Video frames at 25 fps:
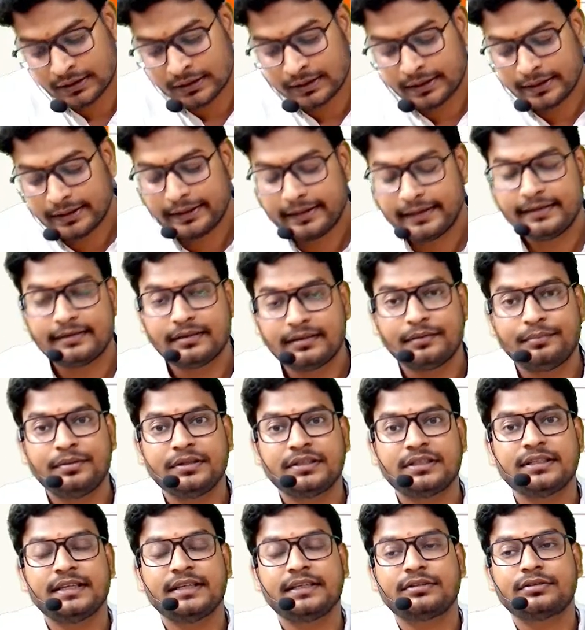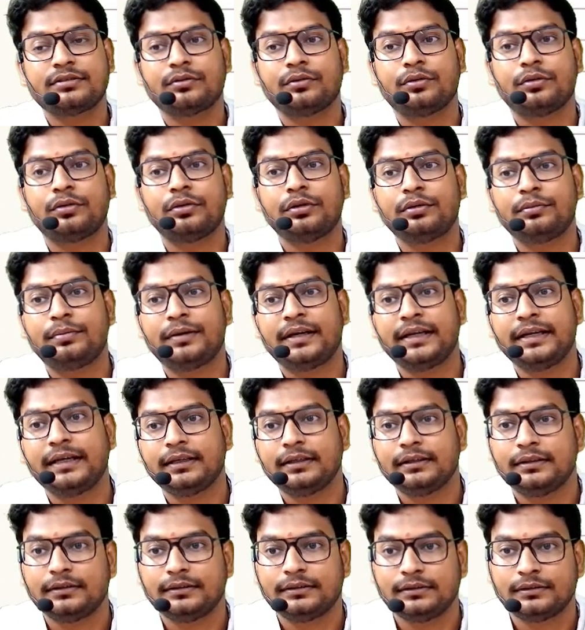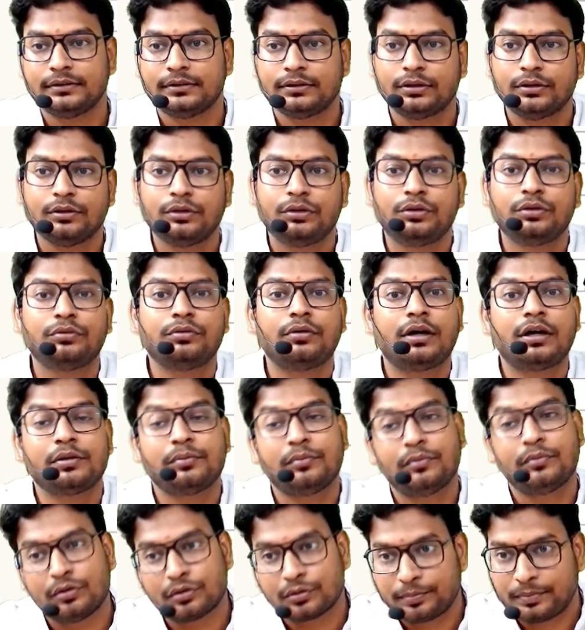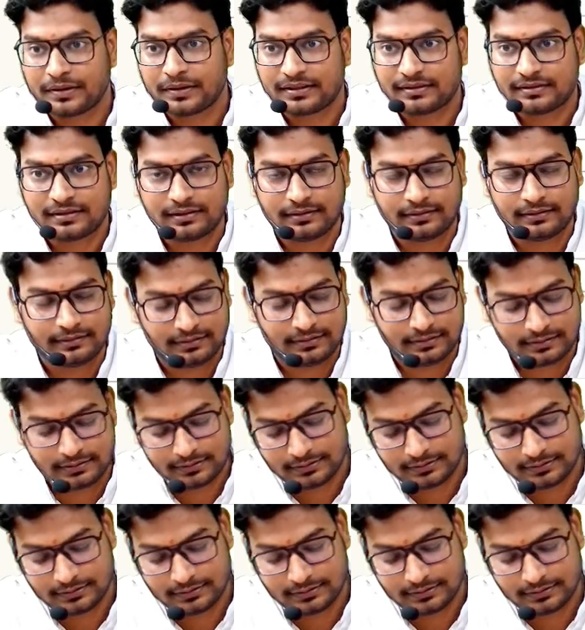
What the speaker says: It is a business owned by two or more persons.